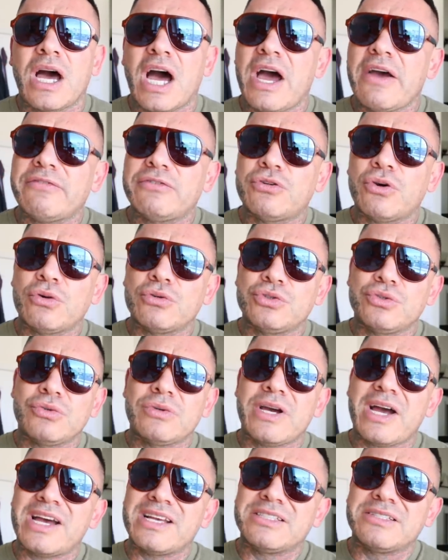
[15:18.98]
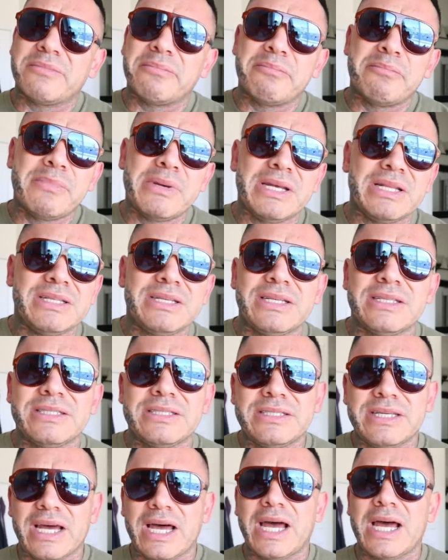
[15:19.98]
I've told you guys a
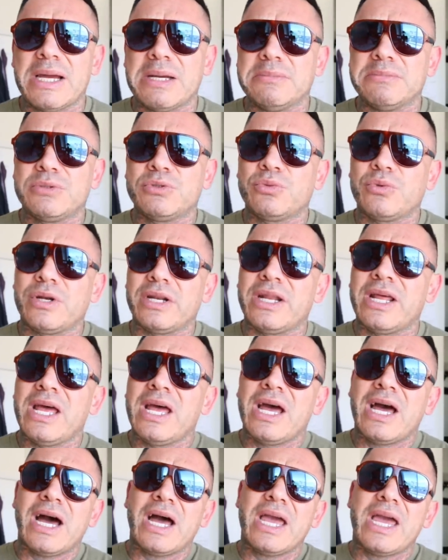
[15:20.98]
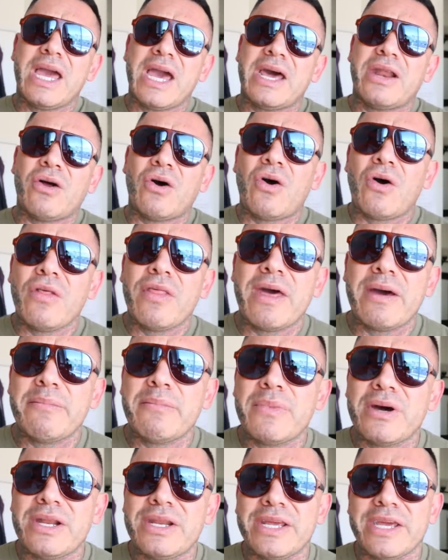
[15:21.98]
million times when I had all that
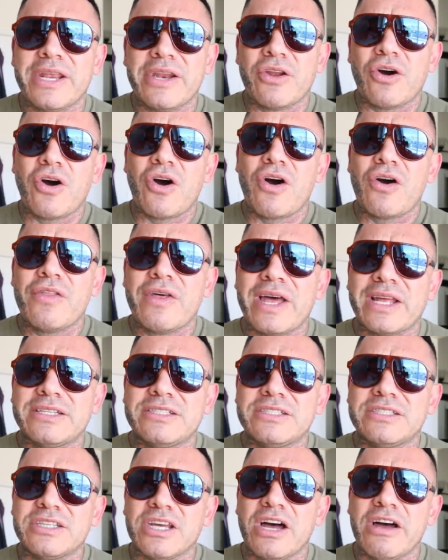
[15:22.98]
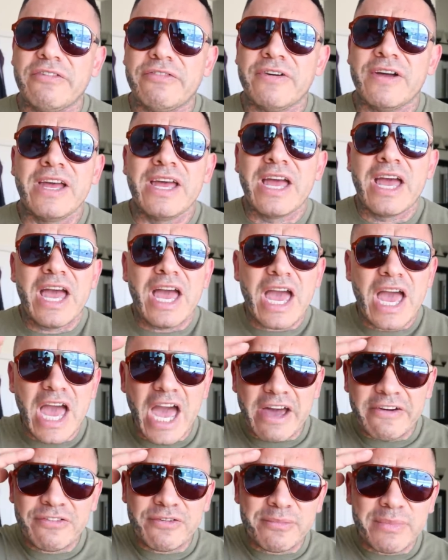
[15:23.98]
money and all that stuff,
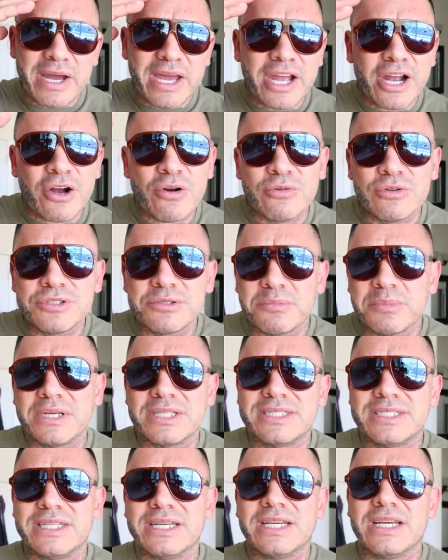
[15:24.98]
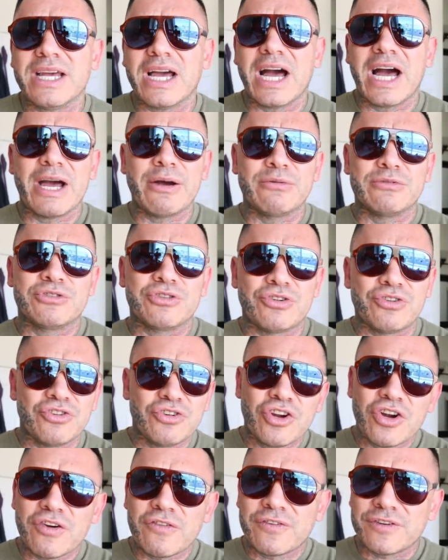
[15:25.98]
half of my hair was missing. I was a
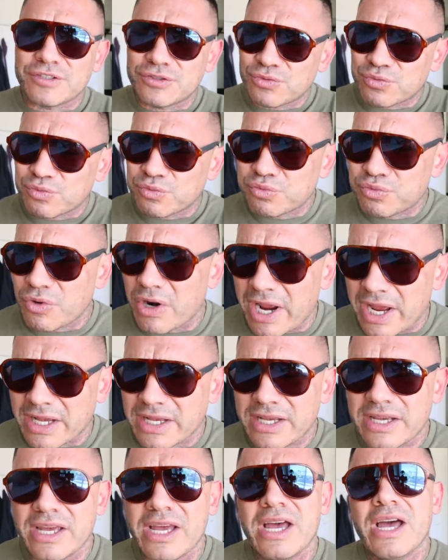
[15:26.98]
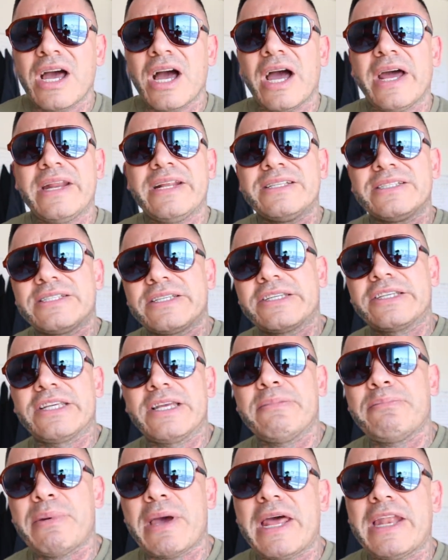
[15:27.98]
nervous wreck. I didn't
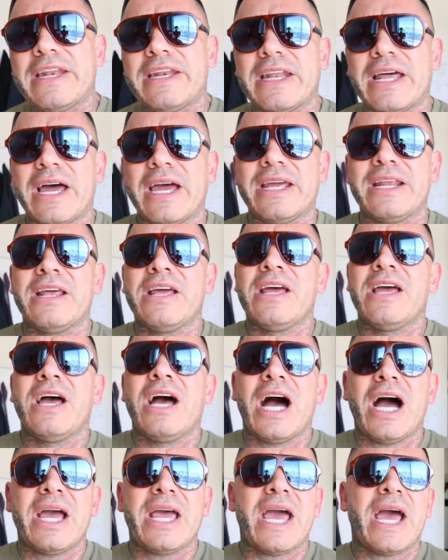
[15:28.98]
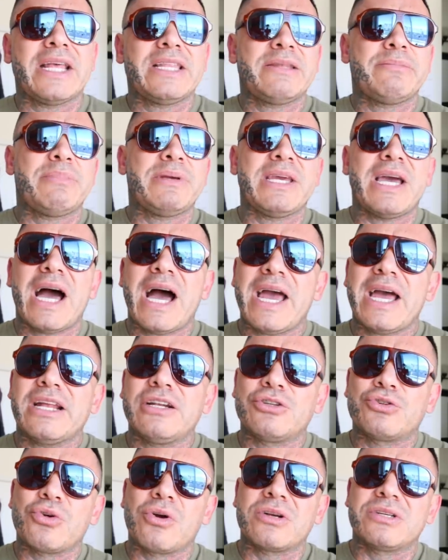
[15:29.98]
sleep at night. I had to be high
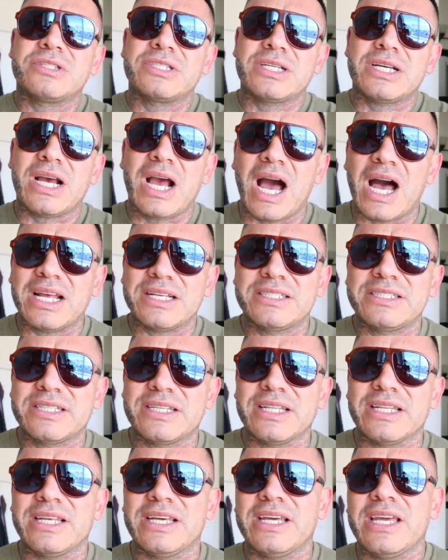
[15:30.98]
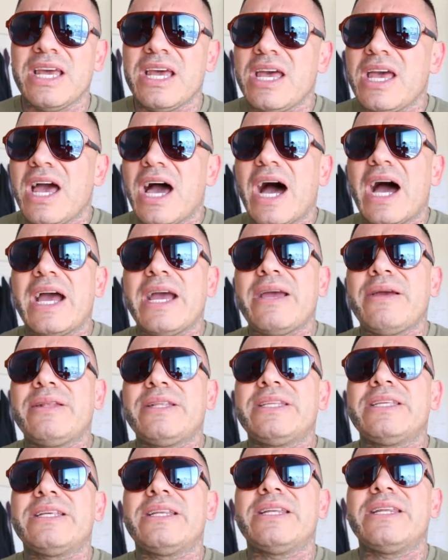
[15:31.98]
on drugs constantly. I
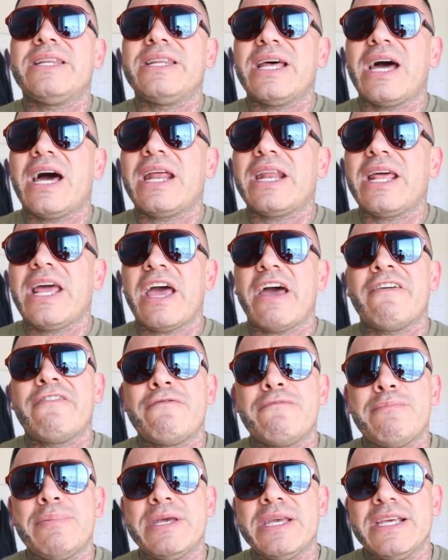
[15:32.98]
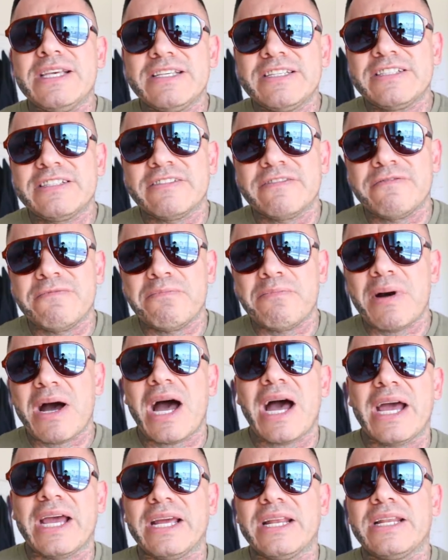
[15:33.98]
did not have peace of
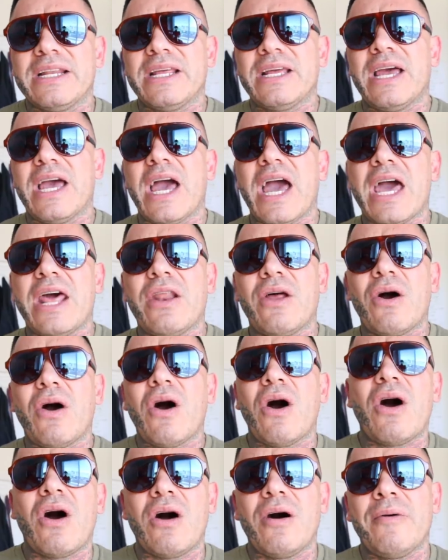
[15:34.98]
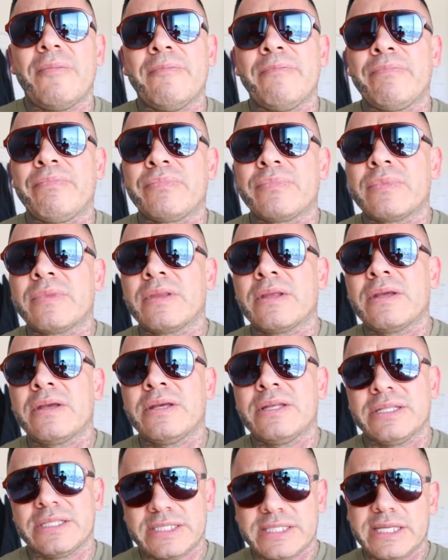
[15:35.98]
mind at all.
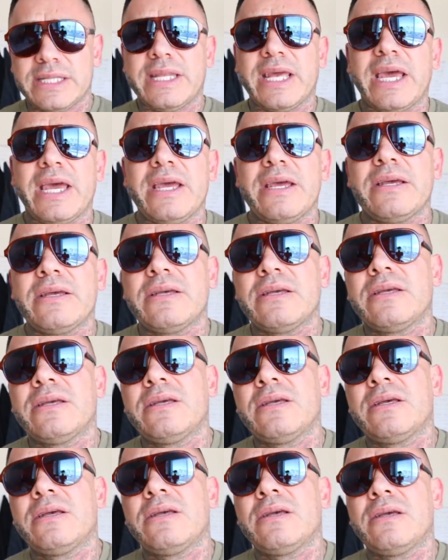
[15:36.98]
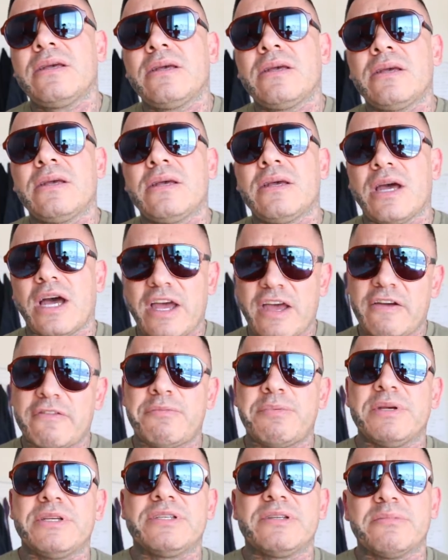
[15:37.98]
Today, I
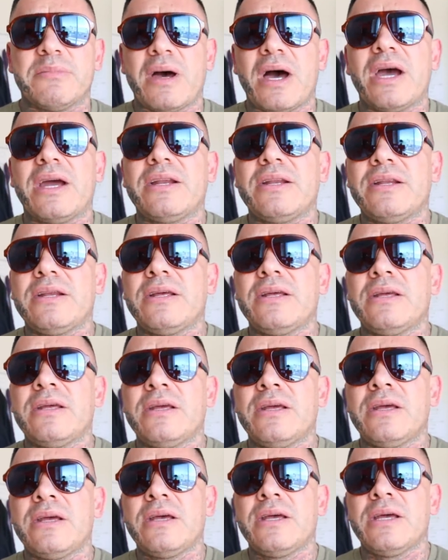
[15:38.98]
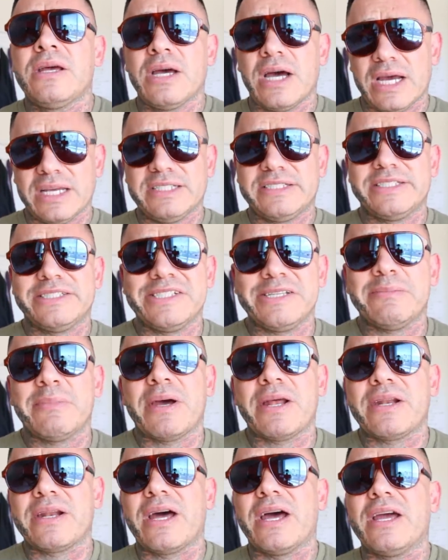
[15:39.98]
have peace of mind. I sleep
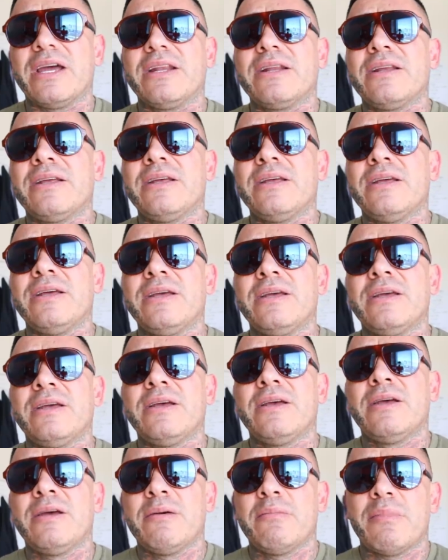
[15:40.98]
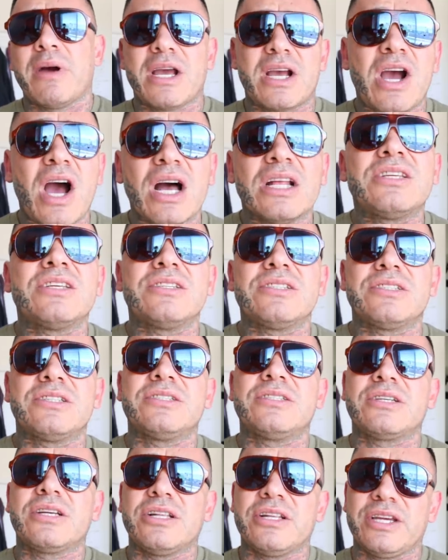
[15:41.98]
at night. My conscience
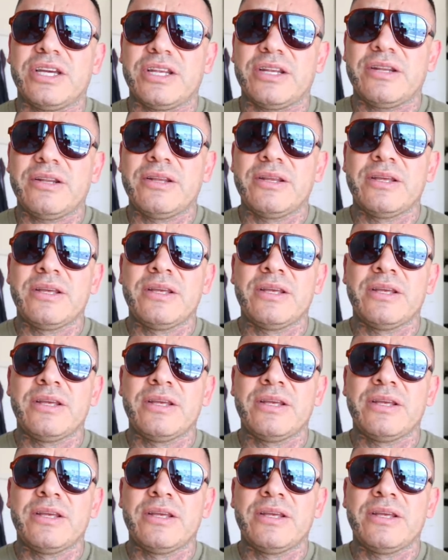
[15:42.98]
is clean.